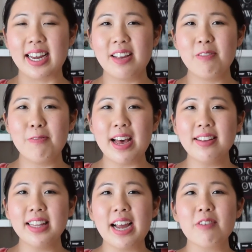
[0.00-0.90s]
It
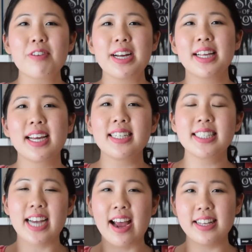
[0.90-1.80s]
felt like really
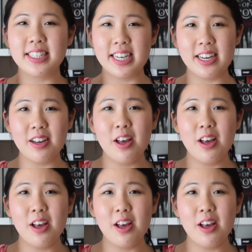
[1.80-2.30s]
enchanting.